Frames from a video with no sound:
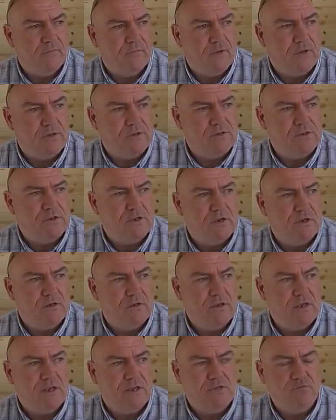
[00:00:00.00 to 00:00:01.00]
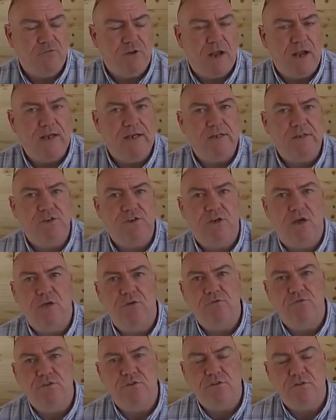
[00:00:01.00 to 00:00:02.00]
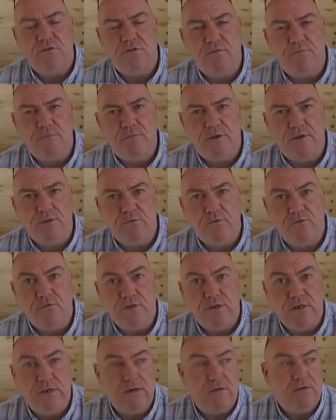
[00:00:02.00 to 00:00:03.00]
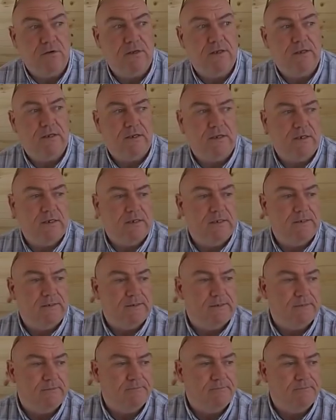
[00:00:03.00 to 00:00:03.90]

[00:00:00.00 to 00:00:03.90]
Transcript: But yeah, reality shows people really like, and